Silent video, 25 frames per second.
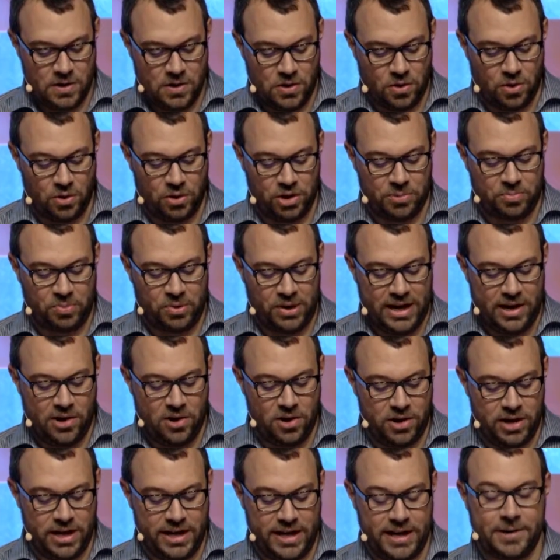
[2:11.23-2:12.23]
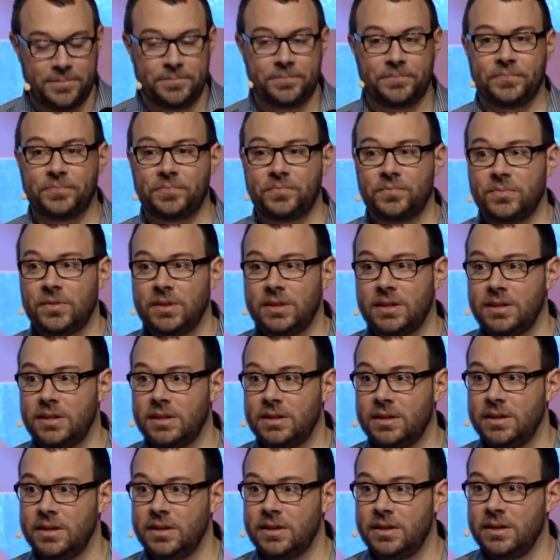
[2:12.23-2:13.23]
or the priority.
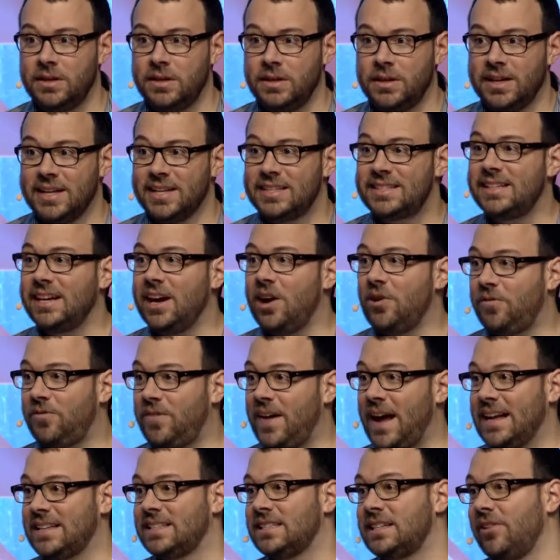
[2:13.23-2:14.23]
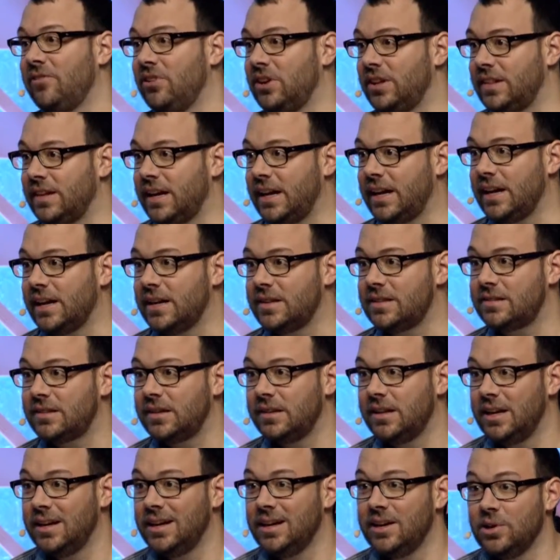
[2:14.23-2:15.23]
See how fast everything is.
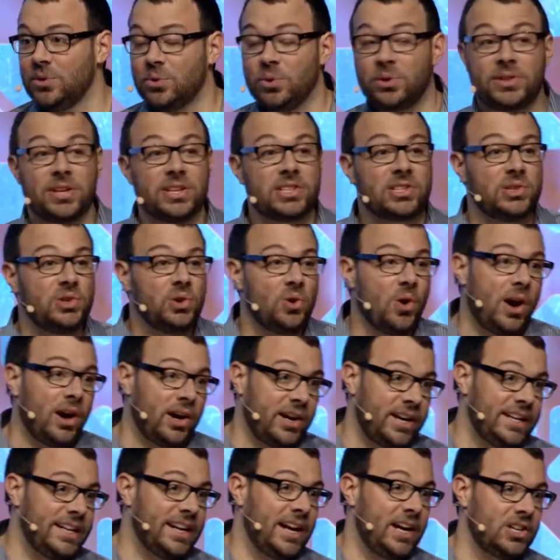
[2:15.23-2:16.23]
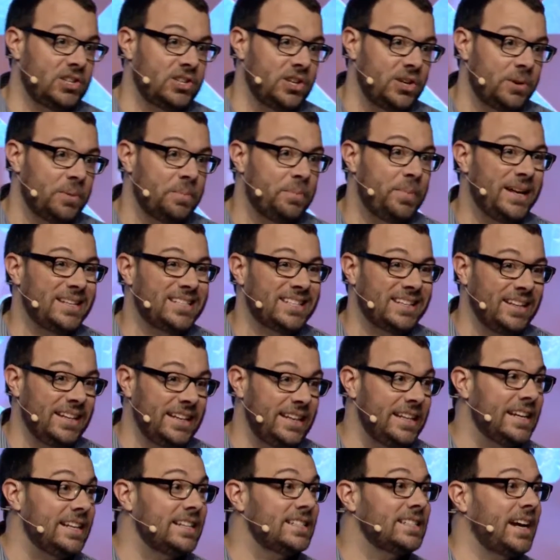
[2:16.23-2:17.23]
With this new architecture, basically
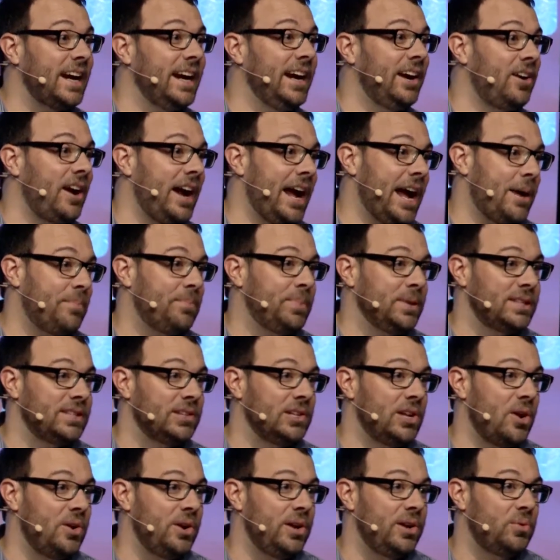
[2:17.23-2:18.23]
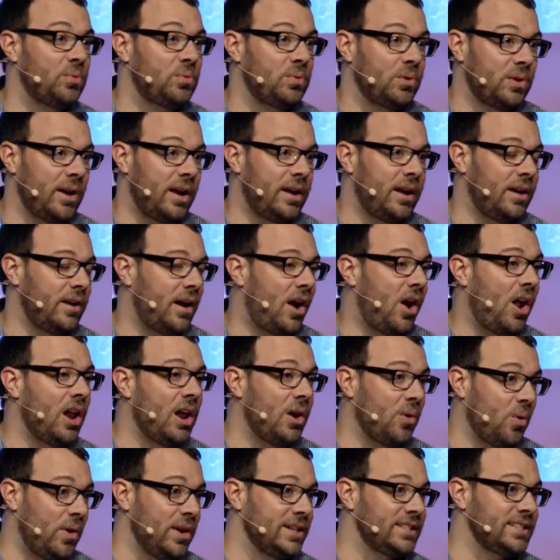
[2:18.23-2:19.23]
the entire app is loaded all
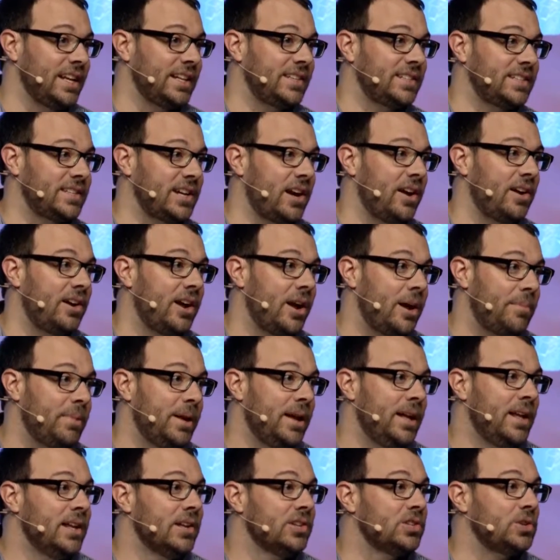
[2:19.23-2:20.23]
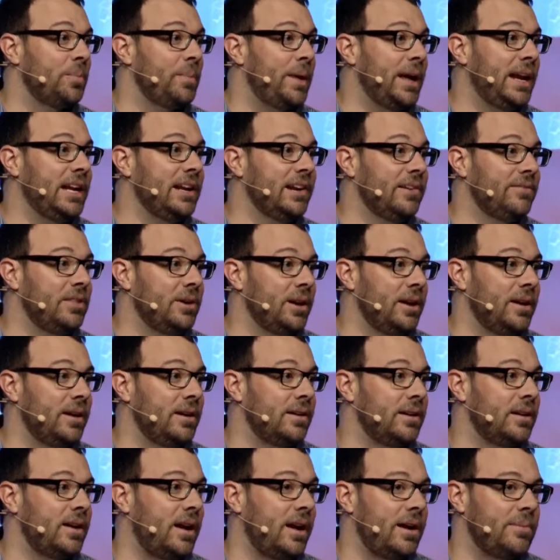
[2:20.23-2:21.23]
at once at startup. So many of
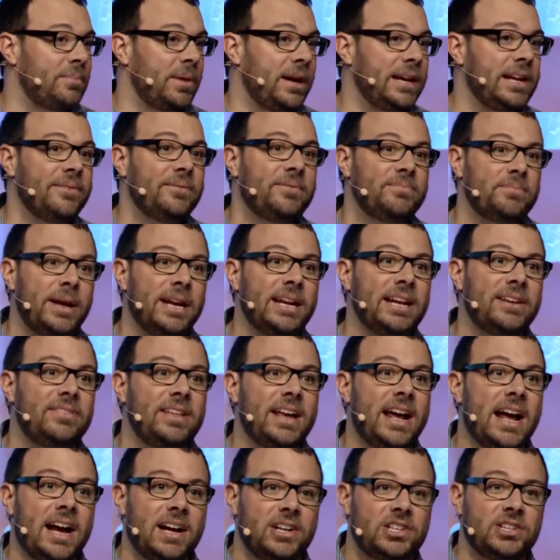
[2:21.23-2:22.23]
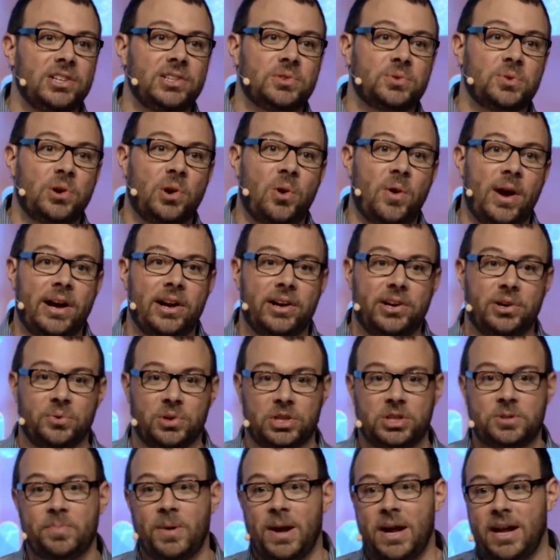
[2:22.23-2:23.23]
the actions required in
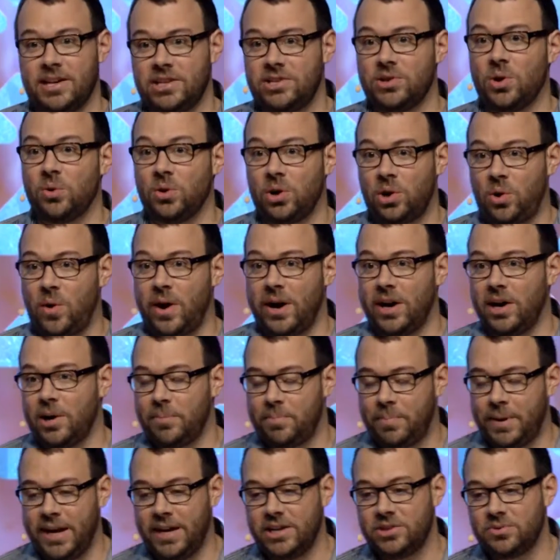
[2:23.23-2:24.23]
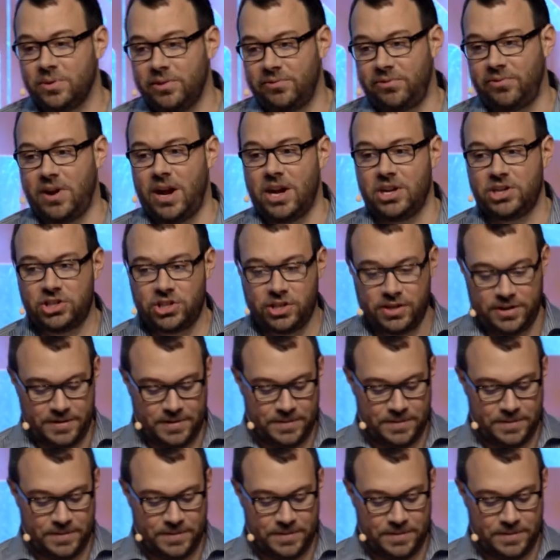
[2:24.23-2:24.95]
Respond don't require a page refresh.